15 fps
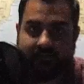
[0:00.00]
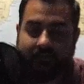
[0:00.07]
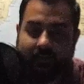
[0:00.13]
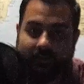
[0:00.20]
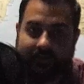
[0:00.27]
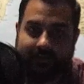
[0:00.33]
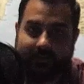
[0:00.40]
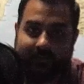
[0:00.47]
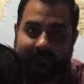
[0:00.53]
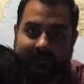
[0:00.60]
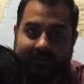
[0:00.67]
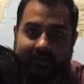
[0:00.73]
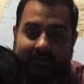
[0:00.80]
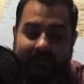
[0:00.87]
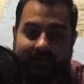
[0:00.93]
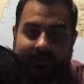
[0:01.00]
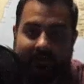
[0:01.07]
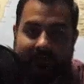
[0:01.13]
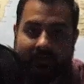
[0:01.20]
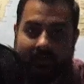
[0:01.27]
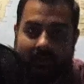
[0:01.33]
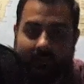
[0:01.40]
Assalamu alaikum.
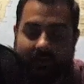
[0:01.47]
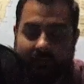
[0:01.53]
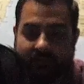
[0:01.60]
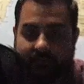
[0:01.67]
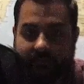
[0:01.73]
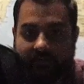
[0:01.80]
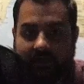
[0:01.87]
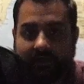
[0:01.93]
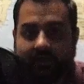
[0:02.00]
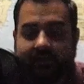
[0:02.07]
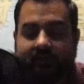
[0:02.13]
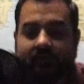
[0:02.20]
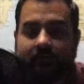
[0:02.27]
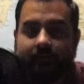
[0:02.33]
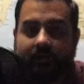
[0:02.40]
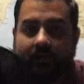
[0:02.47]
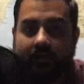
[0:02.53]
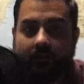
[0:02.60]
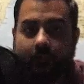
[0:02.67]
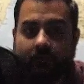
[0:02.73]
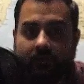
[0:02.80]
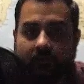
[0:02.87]
Uh, my name is Bilal Aslam.
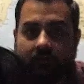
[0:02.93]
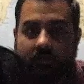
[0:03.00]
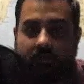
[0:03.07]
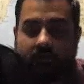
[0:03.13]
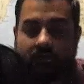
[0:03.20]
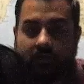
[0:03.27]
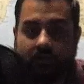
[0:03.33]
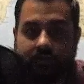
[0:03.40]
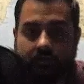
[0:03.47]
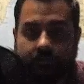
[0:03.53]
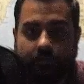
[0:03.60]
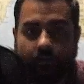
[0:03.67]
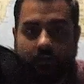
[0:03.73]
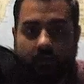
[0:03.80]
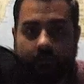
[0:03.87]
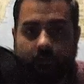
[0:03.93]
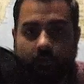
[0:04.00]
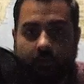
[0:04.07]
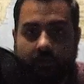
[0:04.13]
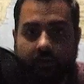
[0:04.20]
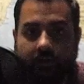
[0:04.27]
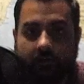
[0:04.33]
I am the International Program
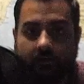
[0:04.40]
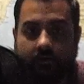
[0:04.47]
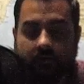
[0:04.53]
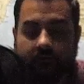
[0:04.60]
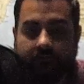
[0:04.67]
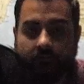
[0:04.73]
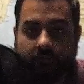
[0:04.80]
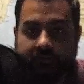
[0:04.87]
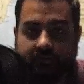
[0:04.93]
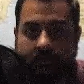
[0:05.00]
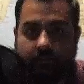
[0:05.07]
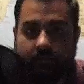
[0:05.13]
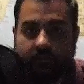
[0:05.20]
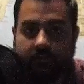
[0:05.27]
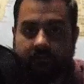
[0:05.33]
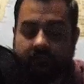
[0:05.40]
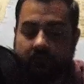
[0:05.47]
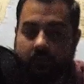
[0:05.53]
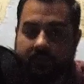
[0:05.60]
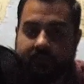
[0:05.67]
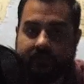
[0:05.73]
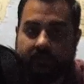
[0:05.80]
Coordinator for Islamic Relief
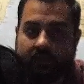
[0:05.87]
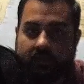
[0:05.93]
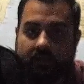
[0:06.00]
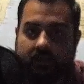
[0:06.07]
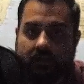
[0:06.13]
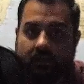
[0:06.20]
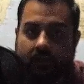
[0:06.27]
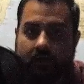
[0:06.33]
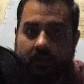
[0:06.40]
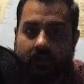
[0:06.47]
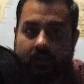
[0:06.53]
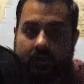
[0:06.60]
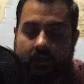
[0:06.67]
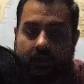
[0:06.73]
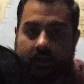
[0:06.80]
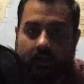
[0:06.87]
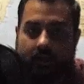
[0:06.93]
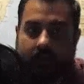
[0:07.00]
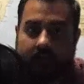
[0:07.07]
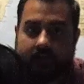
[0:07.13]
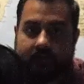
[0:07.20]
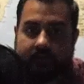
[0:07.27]
USA,
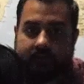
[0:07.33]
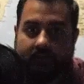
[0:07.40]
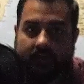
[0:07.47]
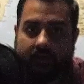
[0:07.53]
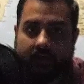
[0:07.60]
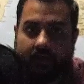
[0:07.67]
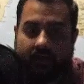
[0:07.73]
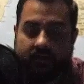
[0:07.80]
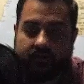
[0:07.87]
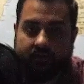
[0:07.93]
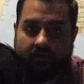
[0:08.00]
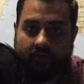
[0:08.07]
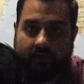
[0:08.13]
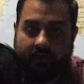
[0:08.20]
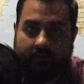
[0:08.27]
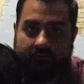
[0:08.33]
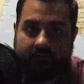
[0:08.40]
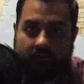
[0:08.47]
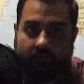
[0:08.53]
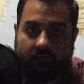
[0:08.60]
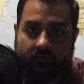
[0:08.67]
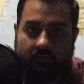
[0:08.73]
and I actually look
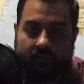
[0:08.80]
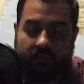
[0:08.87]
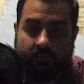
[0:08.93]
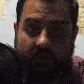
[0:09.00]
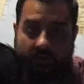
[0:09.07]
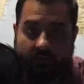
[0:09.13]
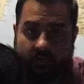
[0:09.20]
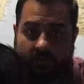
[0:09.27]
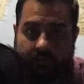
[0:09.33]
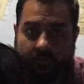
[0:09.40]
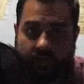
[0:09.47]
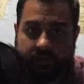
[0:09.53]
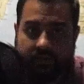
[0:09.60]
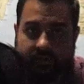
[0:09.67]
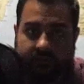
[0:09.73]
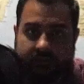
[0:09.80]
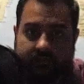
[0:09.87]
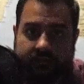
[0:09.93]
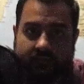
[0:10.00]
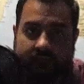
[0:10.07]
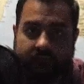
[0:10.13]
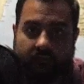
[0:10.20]
after the Myanmar
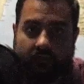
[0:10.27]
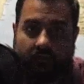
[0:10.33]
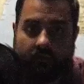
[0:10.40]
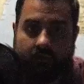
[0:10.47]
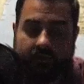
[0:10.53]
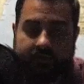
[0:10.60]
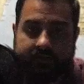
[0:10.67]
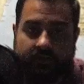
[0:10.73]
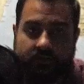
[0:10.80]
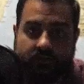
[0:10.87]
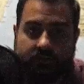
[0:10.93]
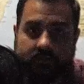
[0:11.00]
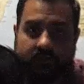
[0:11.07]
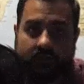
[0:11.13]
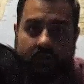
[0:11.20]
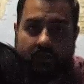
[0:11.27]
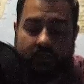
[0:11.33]
projects for our organization.